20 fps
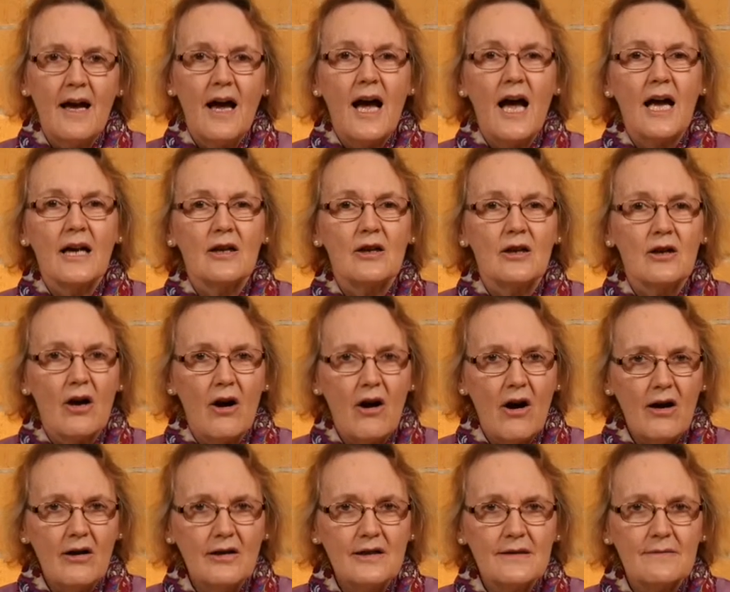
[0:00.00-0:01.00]
And
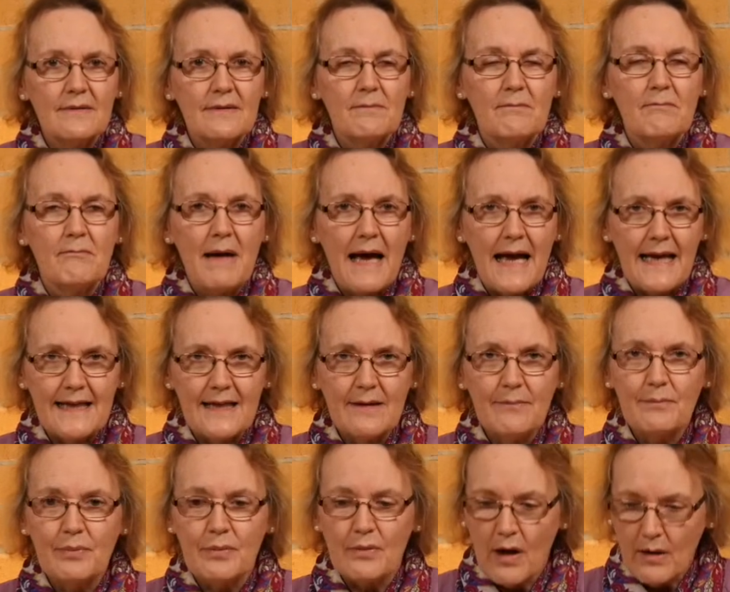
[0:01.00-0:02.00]
God made a
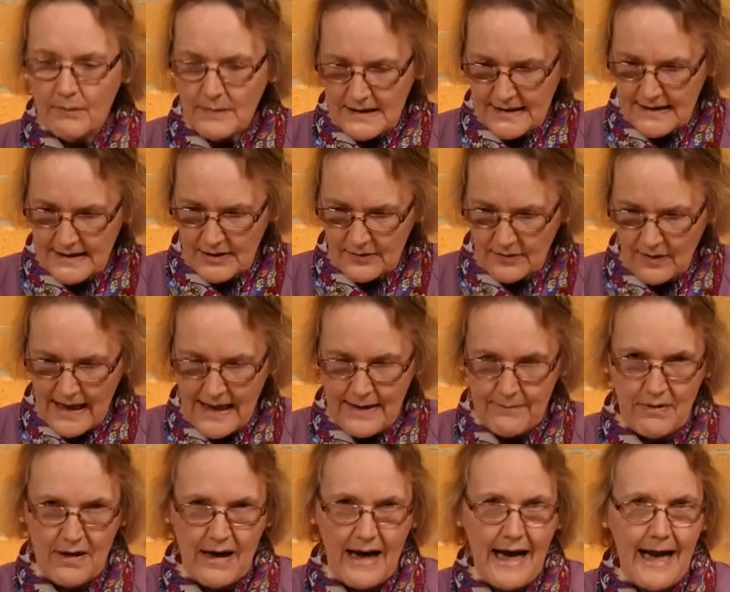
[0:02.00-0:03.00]
promise to
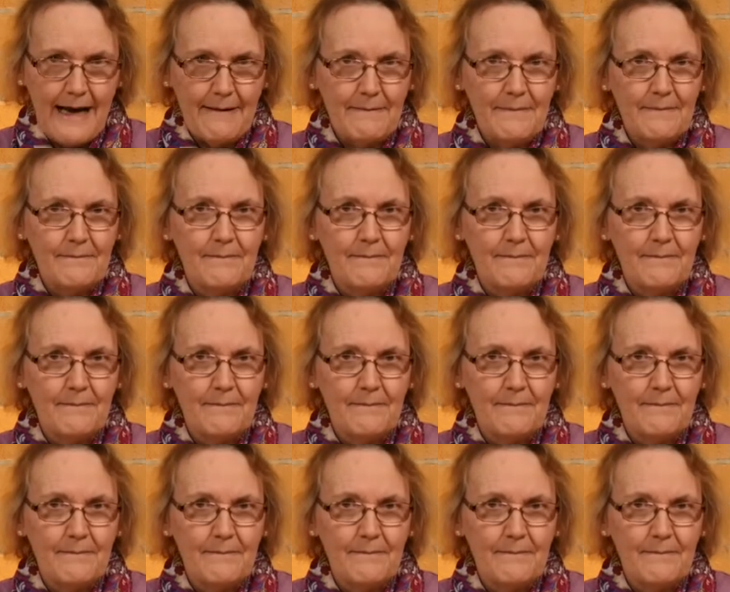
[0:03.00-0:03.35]
Abraham.